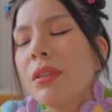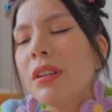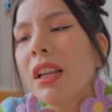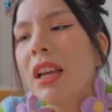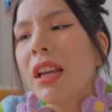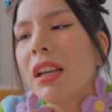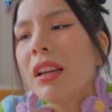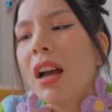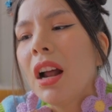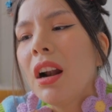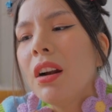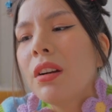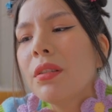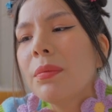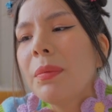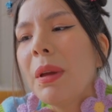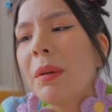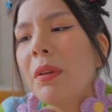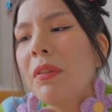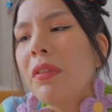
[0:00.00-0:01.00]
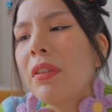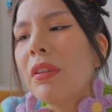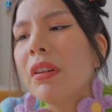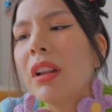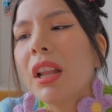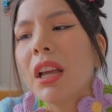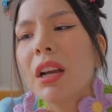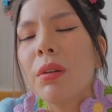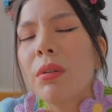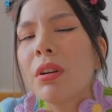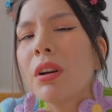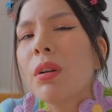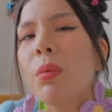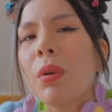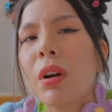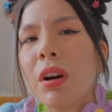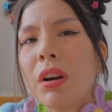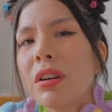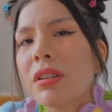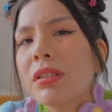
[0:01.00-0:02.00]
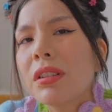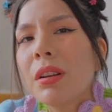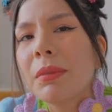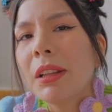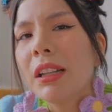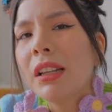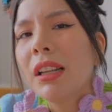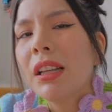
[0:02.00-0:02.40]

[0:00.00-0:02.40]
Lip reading: one, like, I don't know, maybe if you were like going to work or something